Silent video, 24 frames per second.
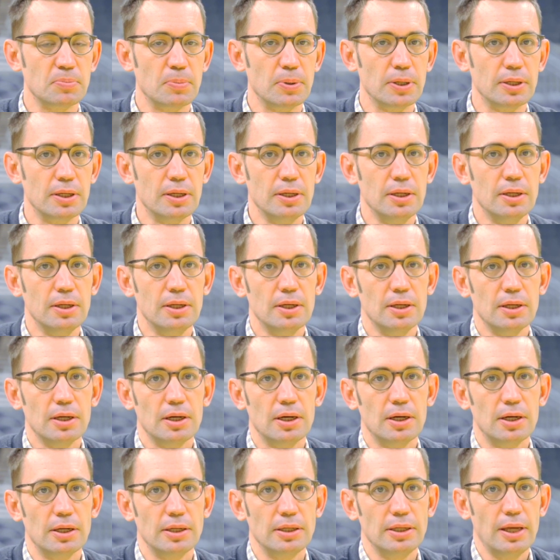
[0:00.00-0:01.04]
But
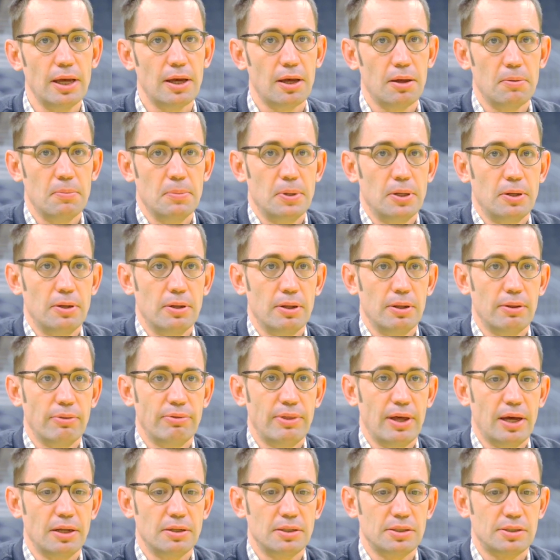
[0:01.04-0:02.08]
uh, yeah, I mean,
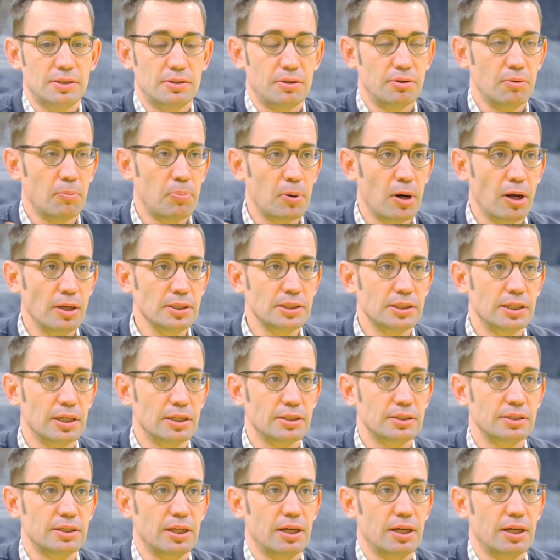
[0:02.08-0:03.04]
that's the process.